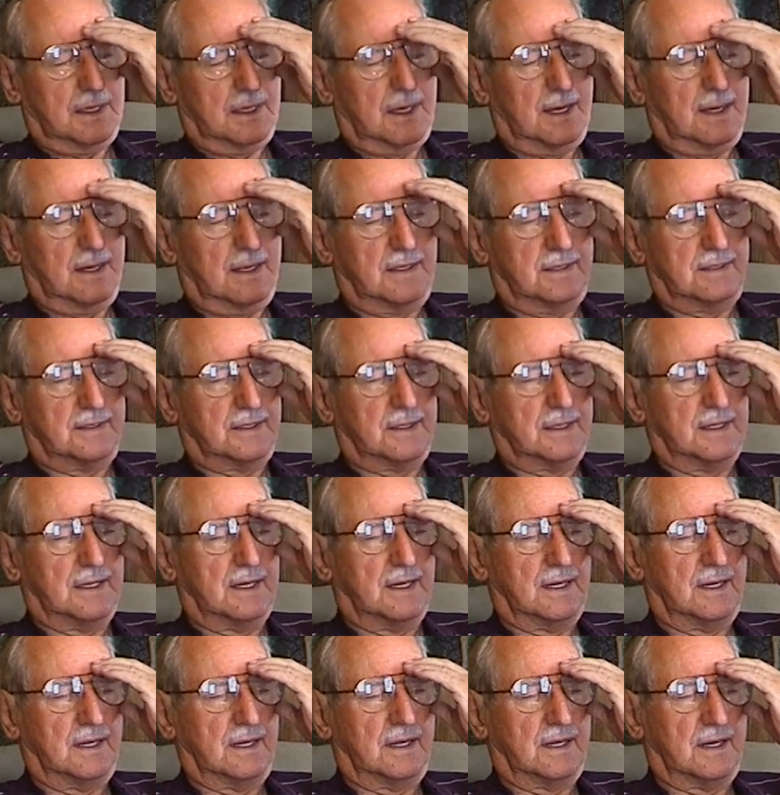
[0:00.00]
I
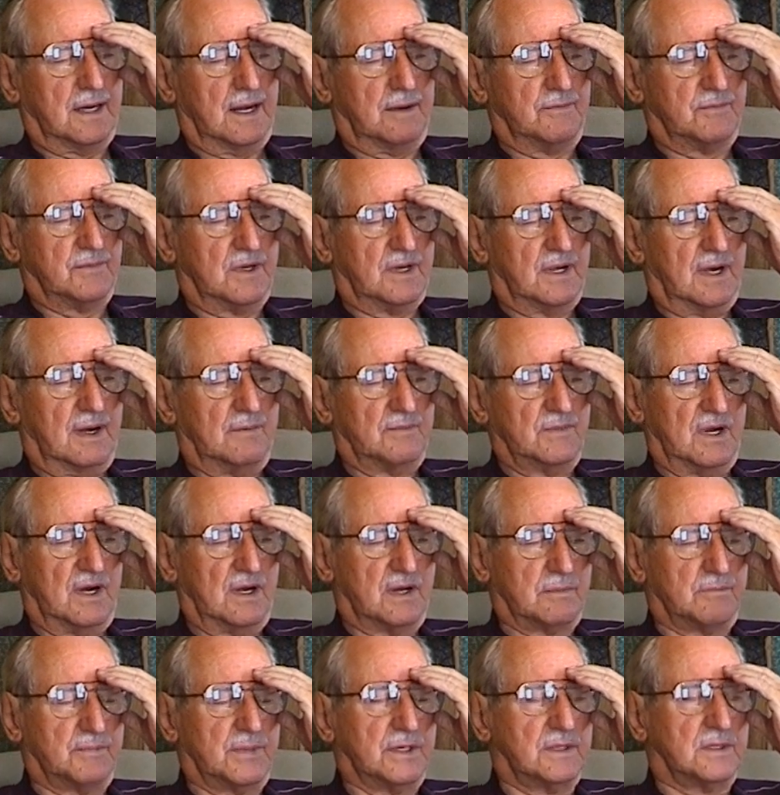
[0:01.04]
and I'm, I'm
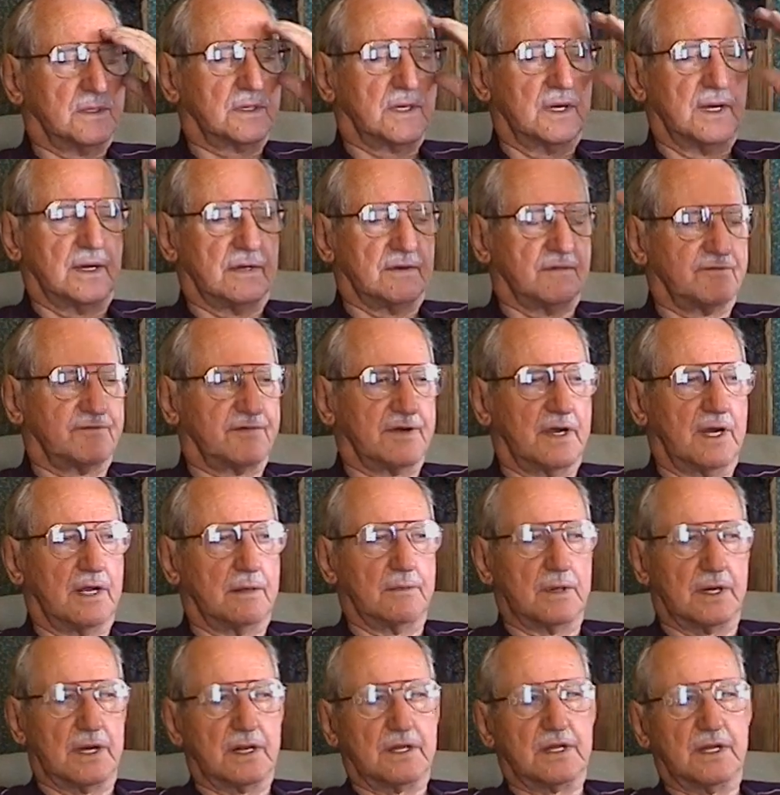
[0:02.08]
not a Bill Clinton fan,
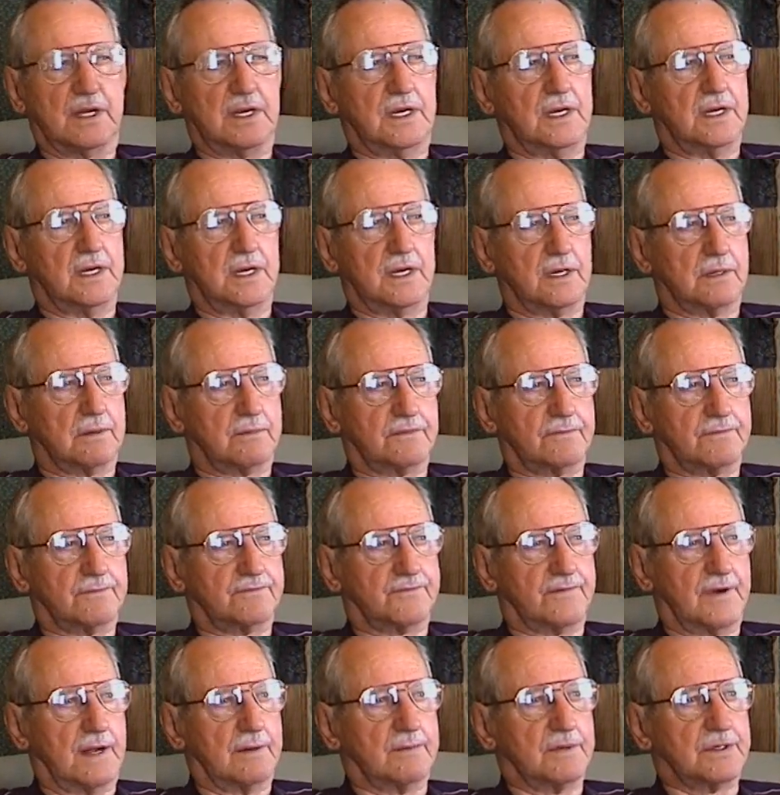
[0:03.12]
but I think he did a
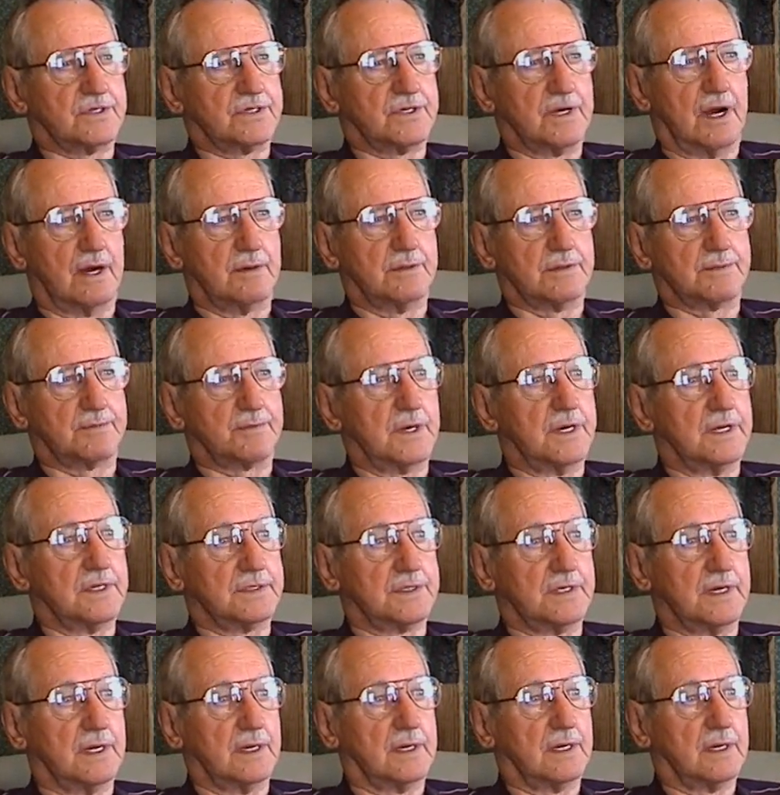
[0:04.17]
fabulous job as
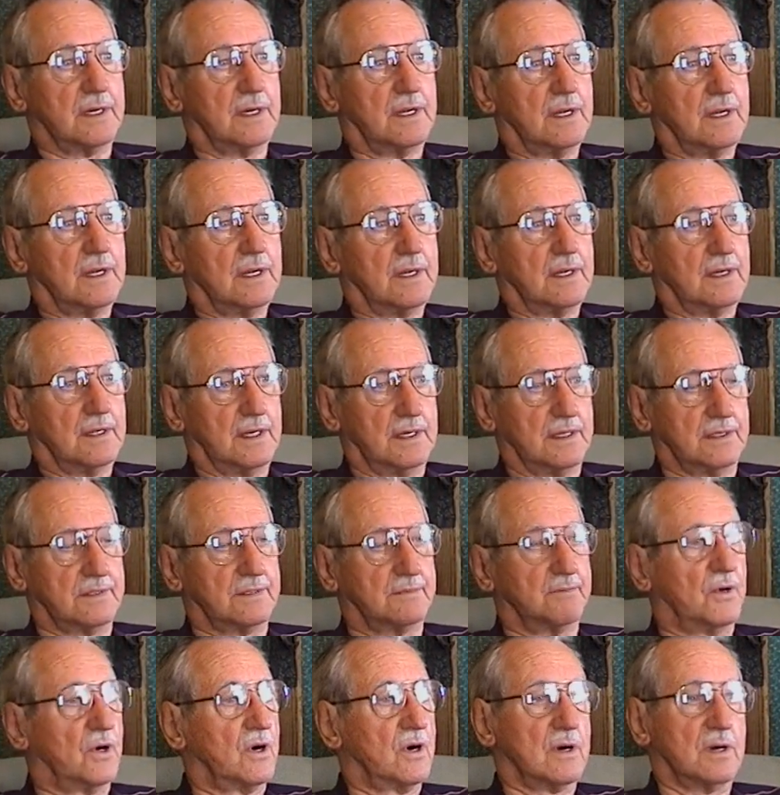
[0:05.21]
president. Mm-hmm.
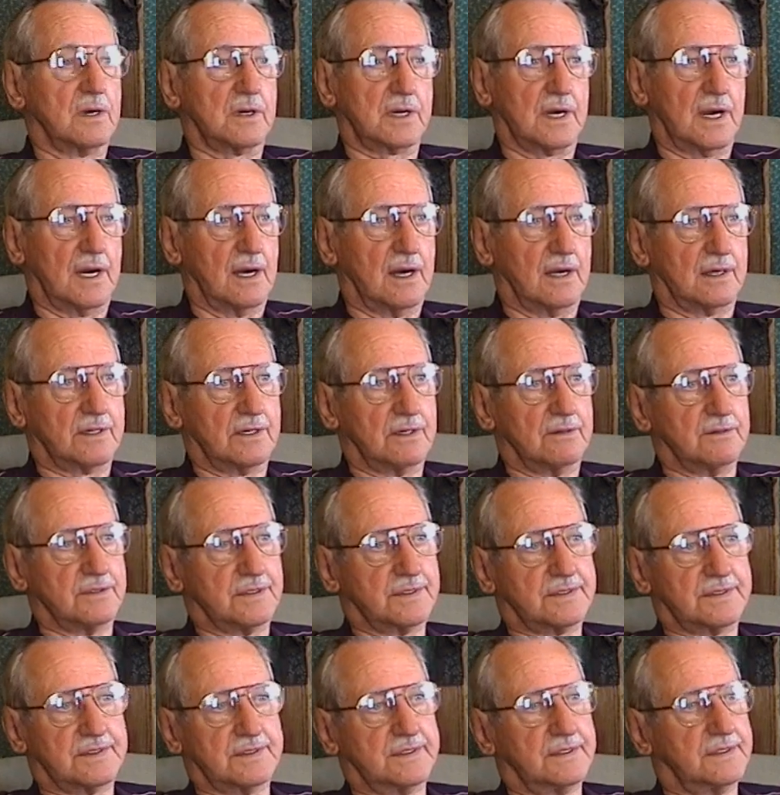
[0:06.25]
His moral character was,
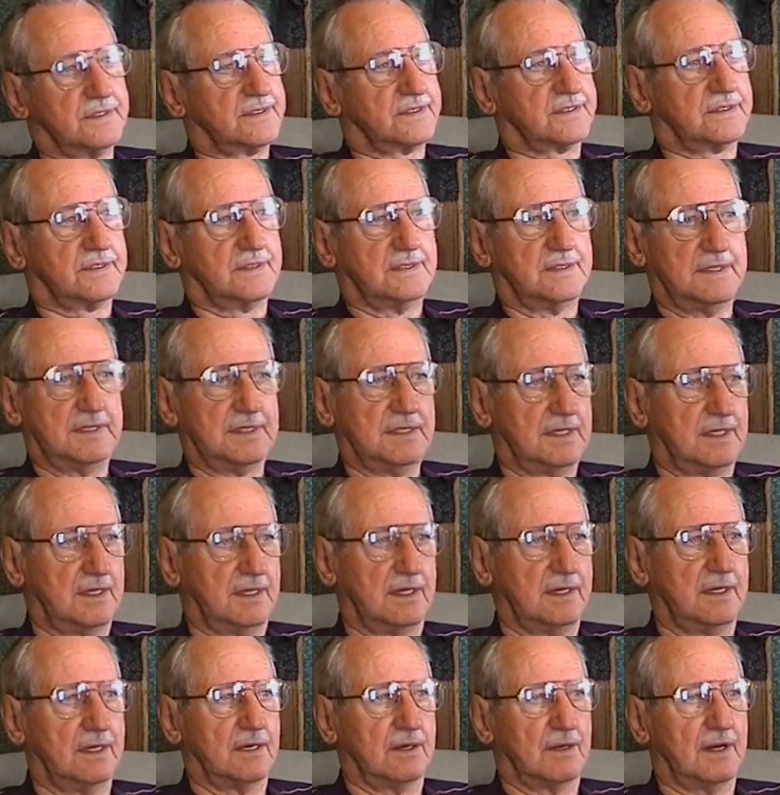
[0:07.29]

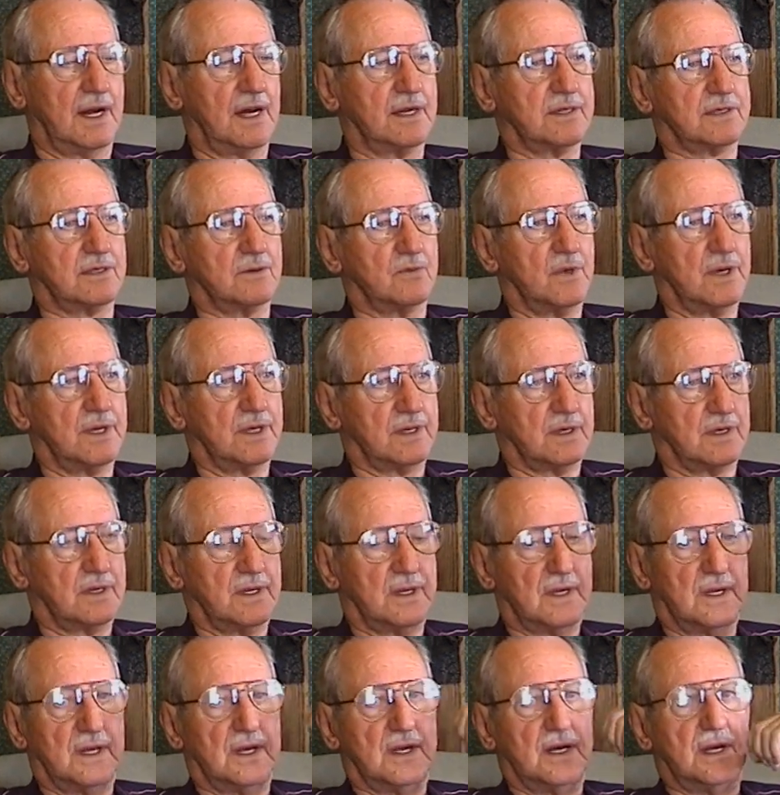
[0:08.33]
you know, out the window.
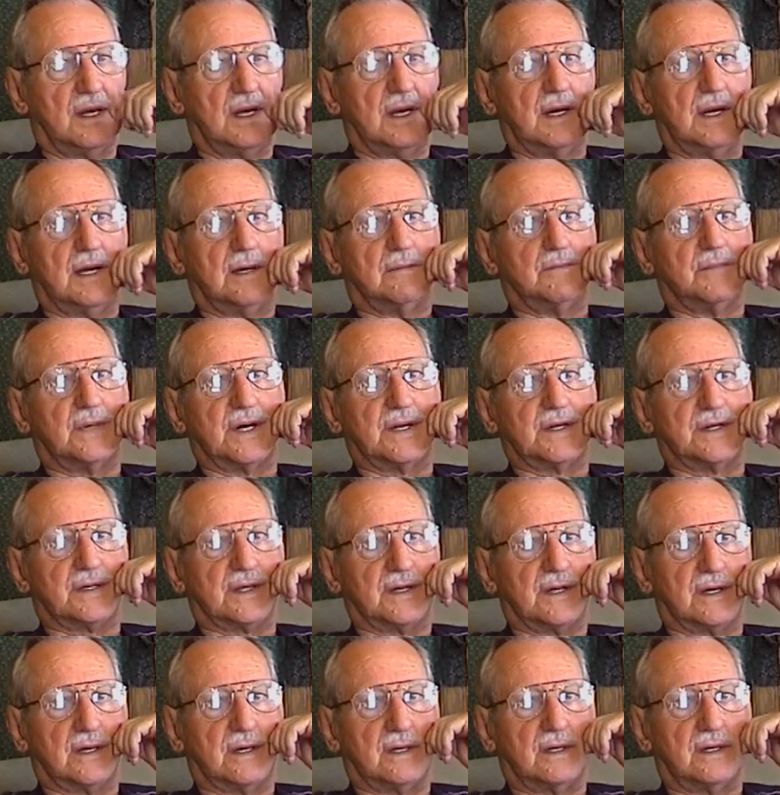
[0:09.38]
Mm -hmm. But
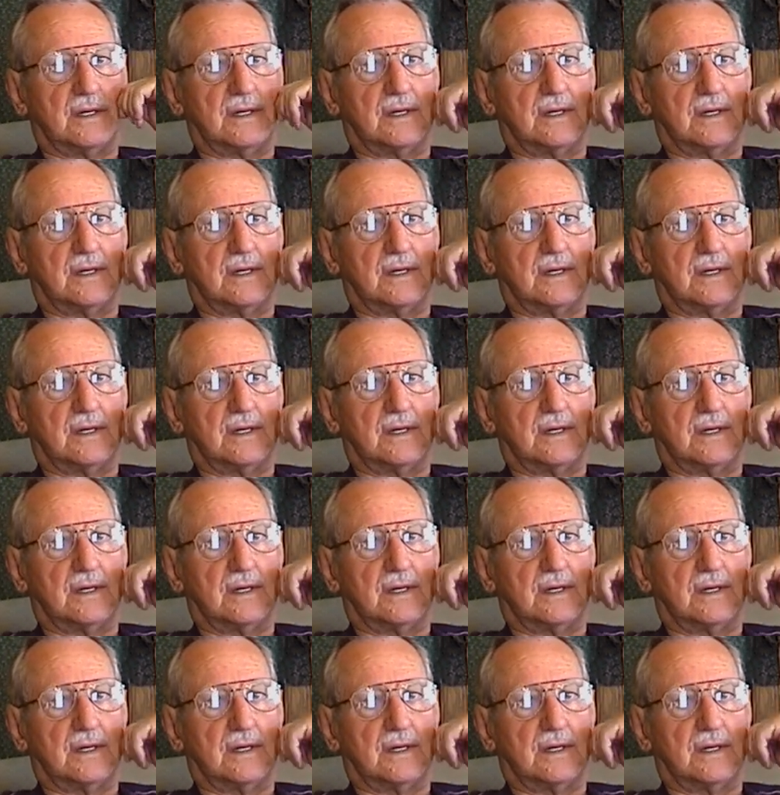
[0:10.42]
uh,